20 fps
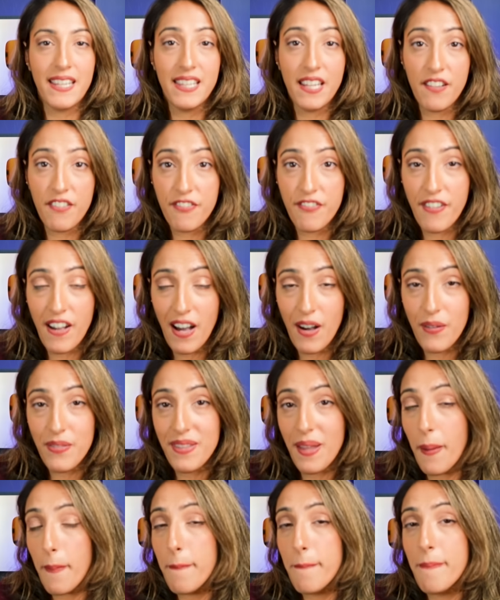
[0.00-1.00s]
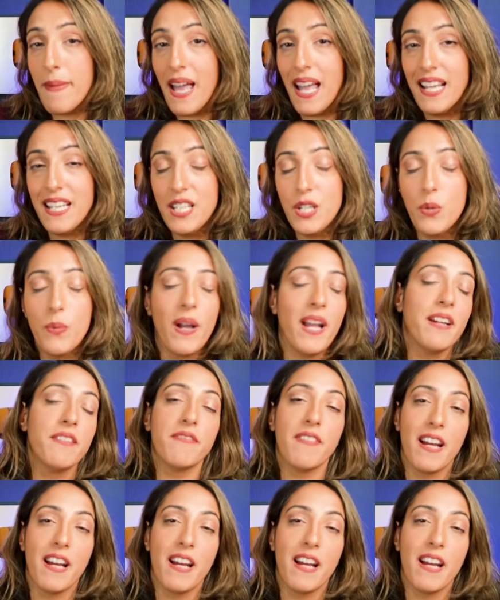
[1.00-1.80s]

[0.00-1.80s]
and they found that men who ate